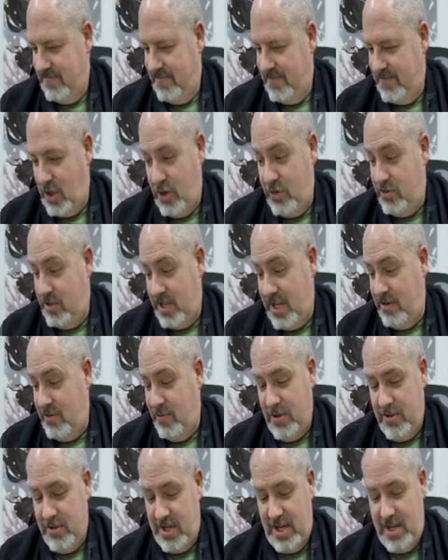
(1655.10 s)
You said
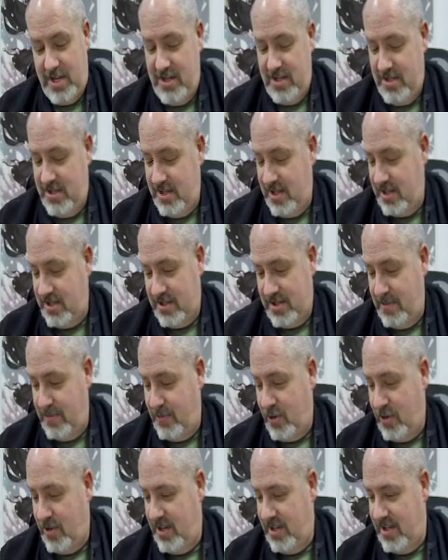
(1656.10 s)
roll 10d6. I'm
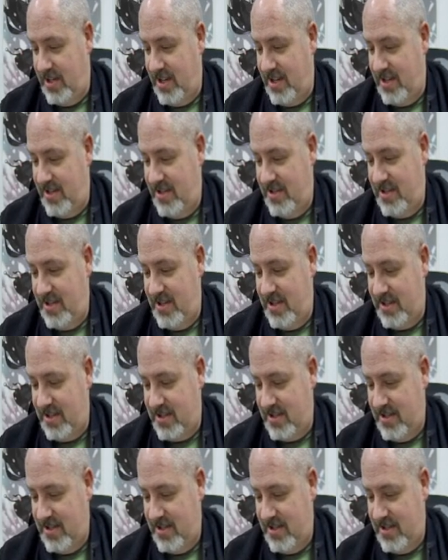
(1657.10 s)
rolling 10d6.